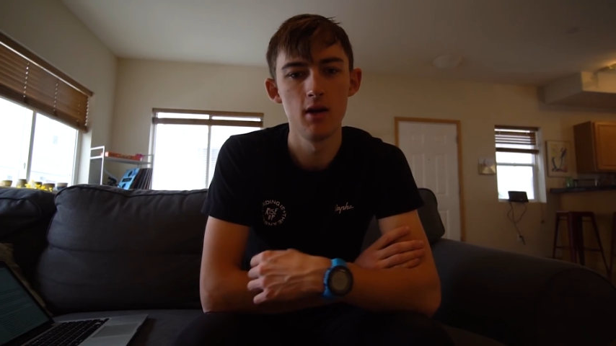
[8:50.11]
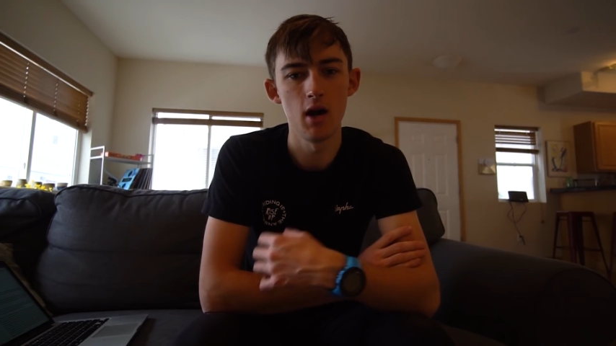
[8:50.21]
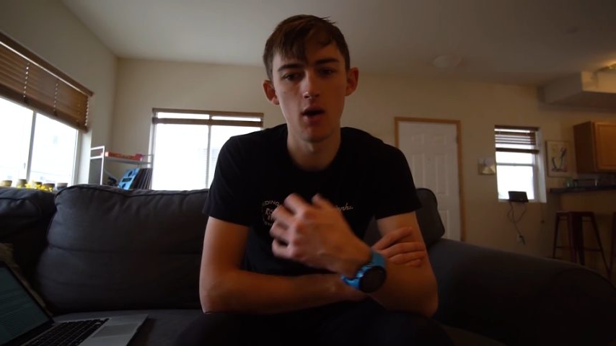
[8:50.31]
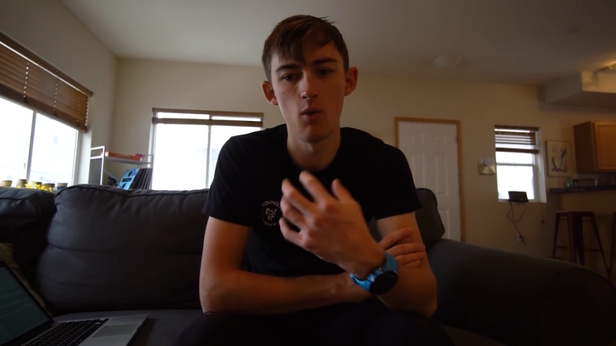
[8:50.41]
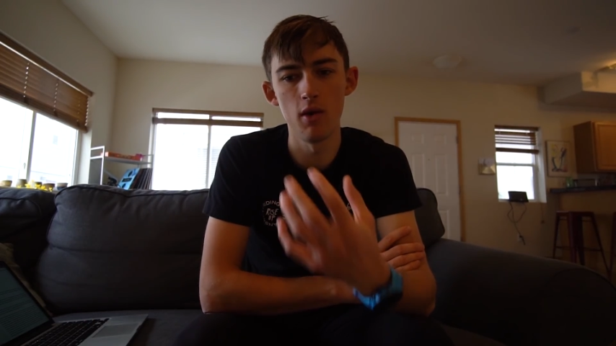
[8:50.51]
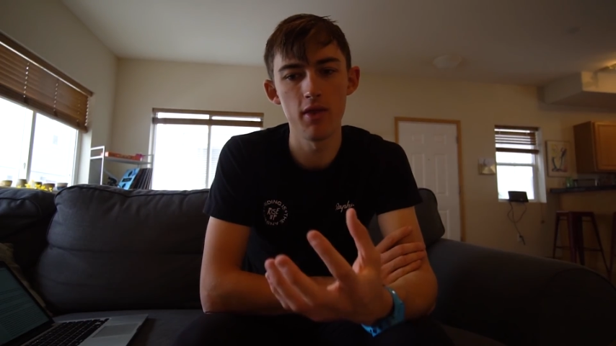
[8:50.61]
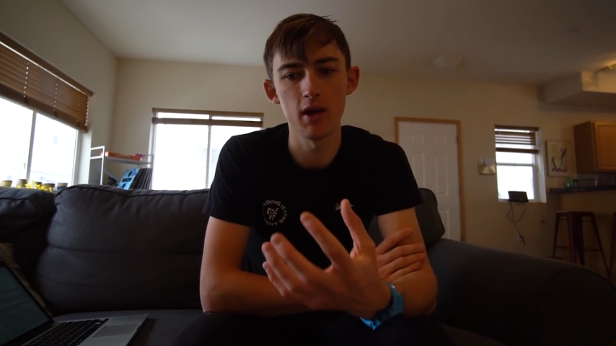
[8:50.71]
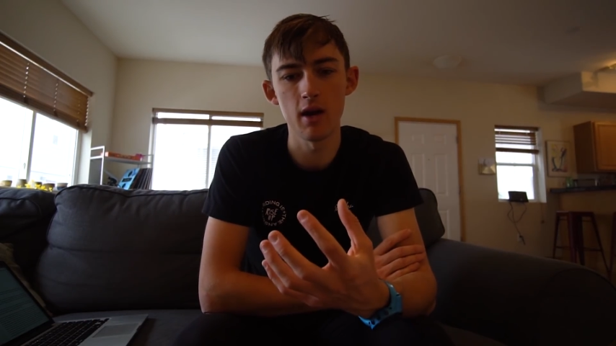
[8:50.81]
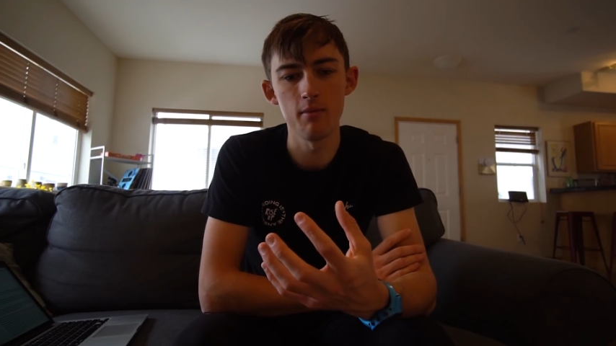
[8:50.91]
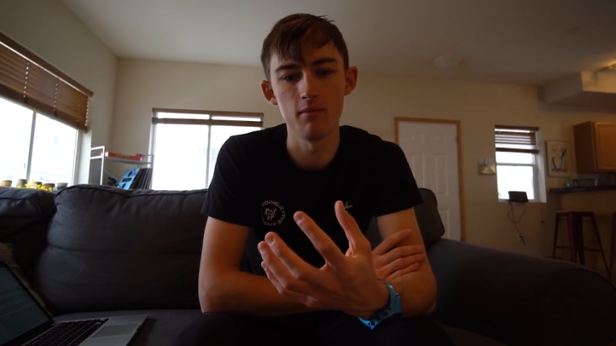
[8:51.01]
One
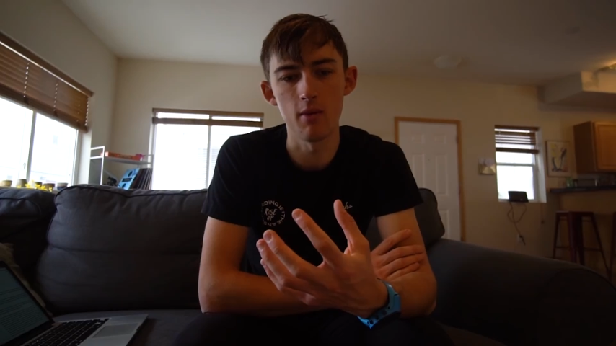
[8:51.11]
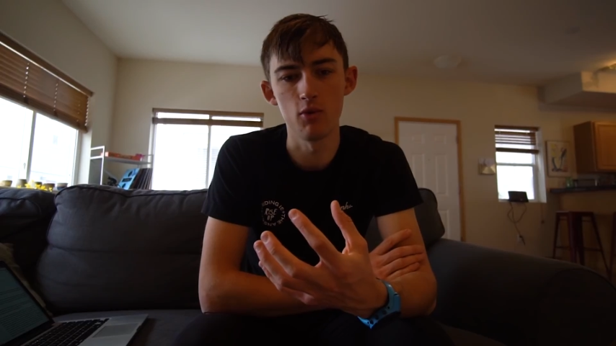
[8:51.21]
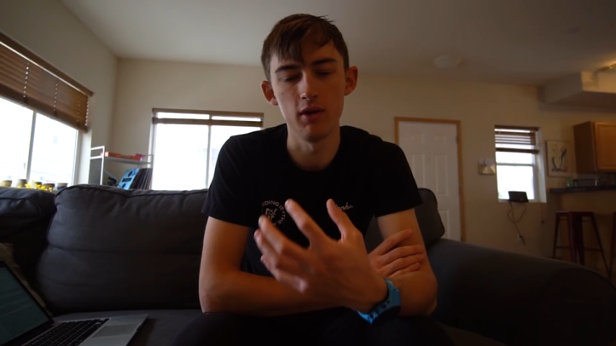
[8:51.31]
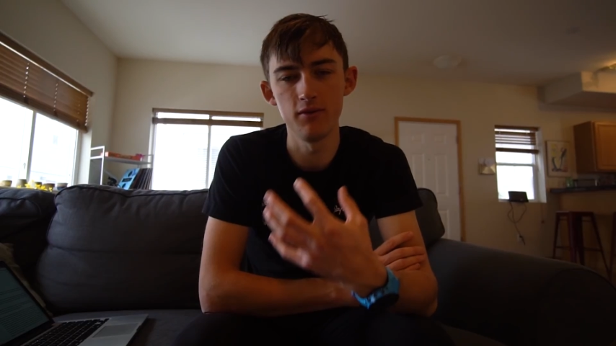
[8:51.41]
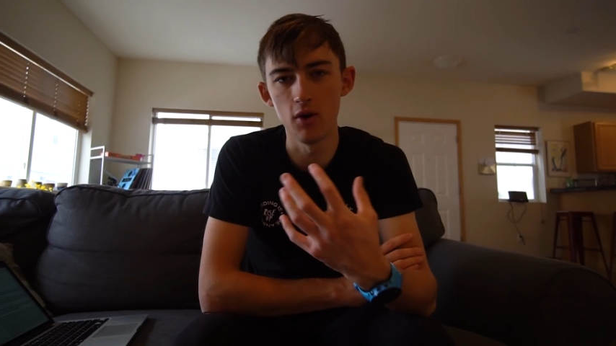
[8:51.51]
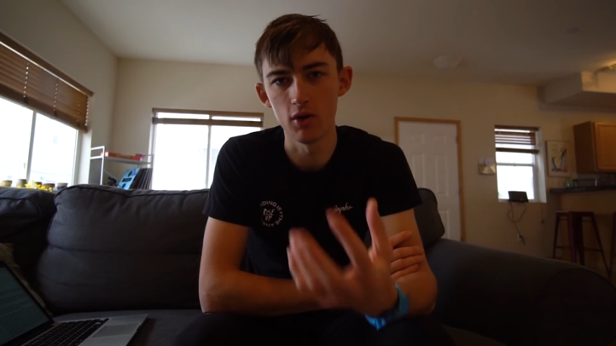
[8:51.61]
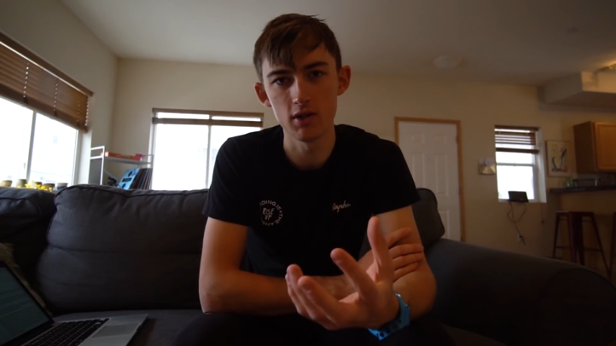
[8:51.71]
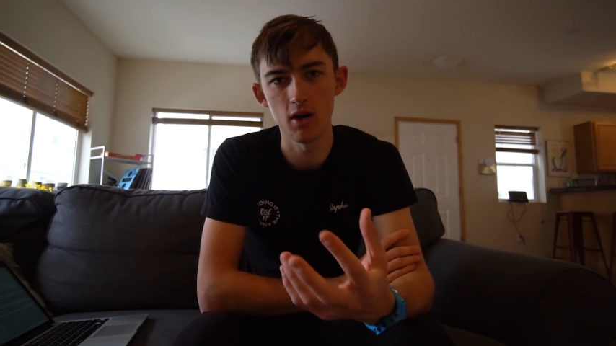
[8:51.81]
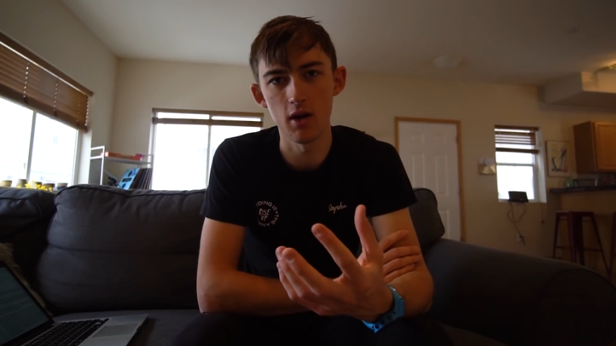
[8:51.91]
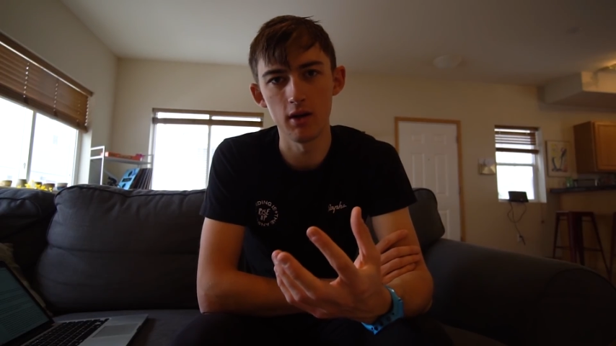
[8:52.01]
thing I'm really
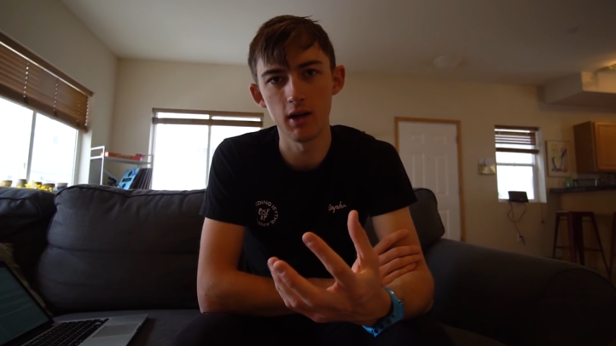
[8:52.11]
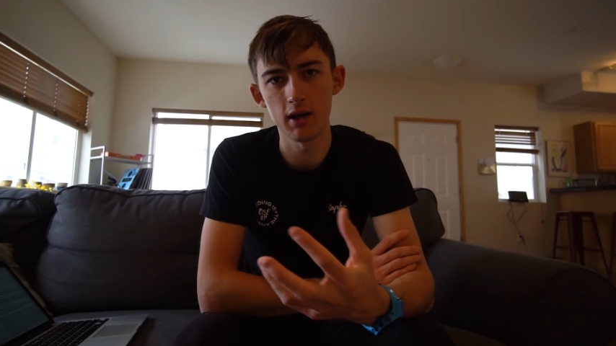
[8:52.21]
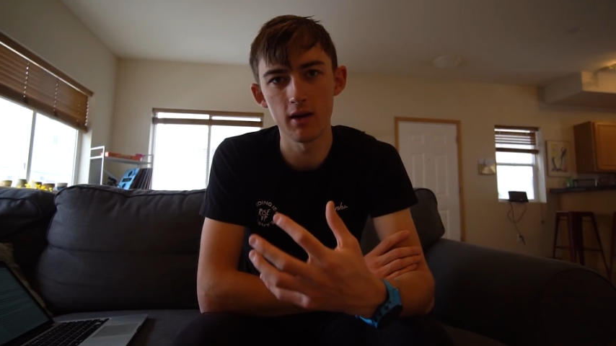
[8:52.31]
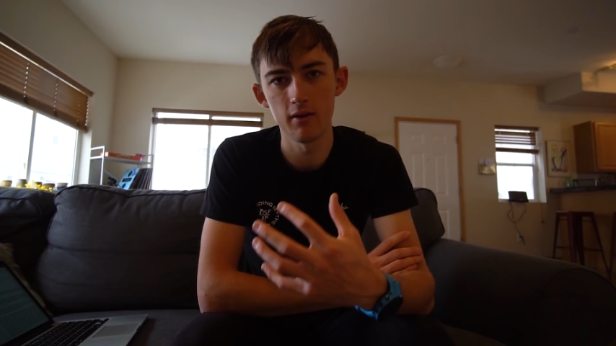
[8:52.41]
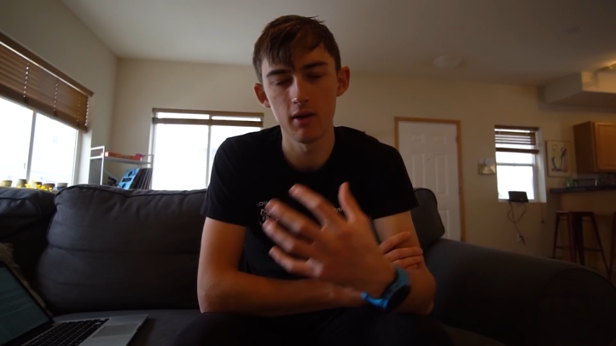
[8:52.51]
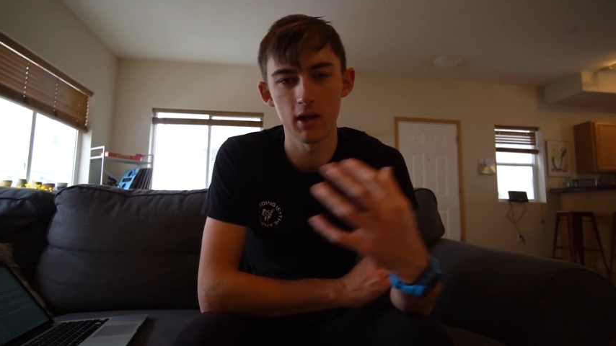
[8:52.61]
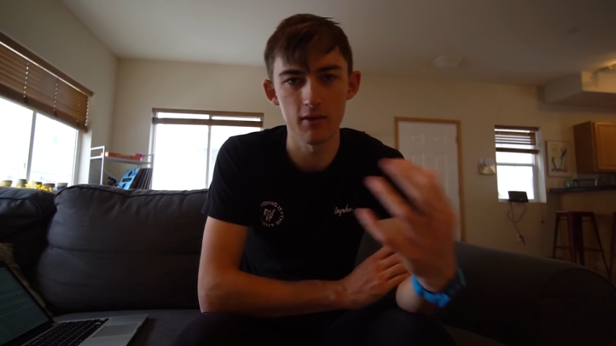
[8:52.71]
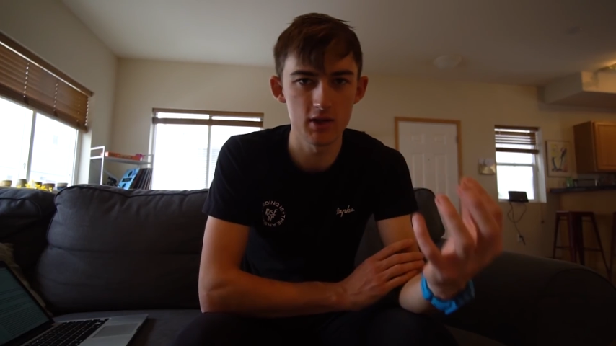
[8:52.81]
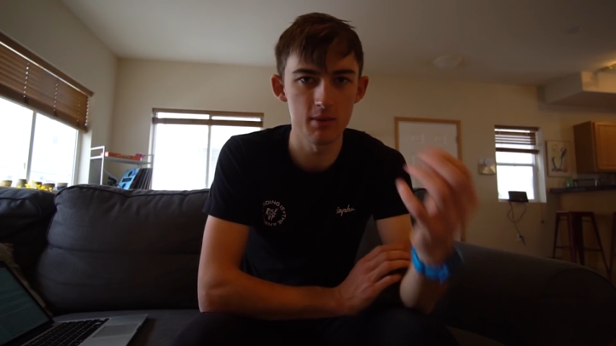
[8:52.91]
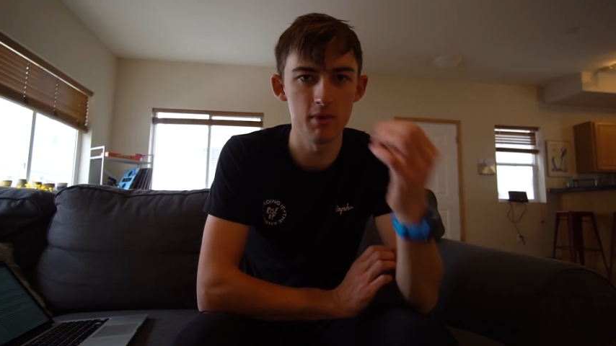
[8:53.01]
focused on, like
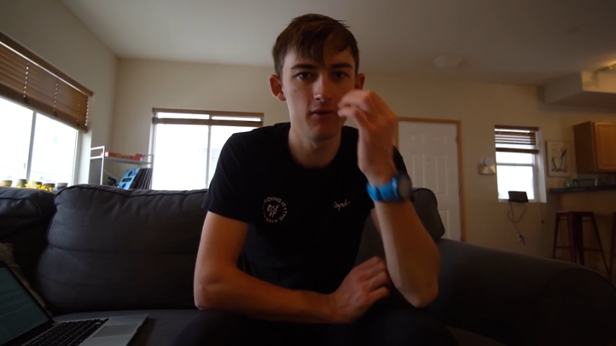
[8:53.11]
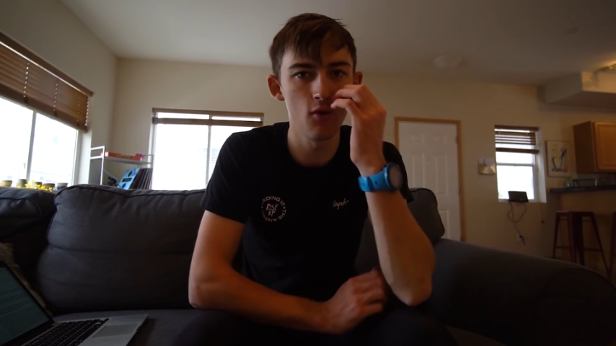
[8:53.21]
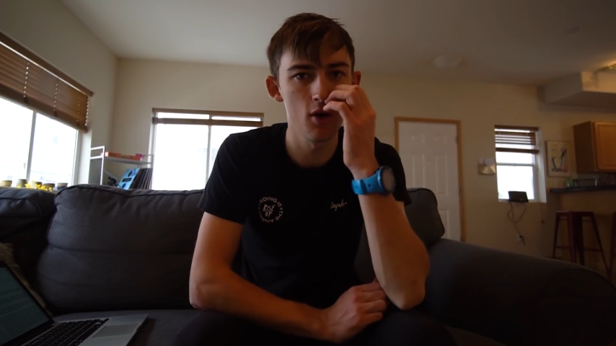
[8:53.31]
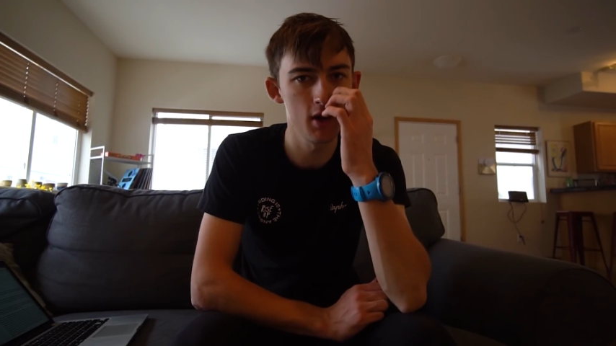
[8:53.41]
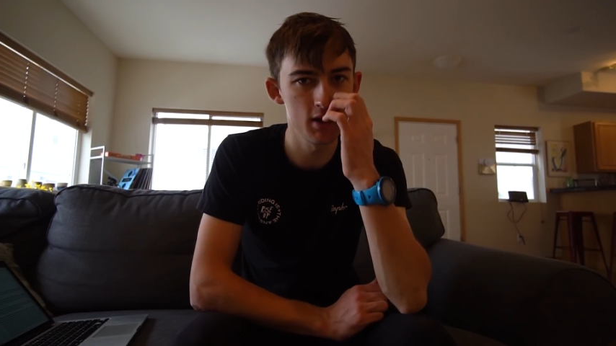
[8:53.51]
I've said before,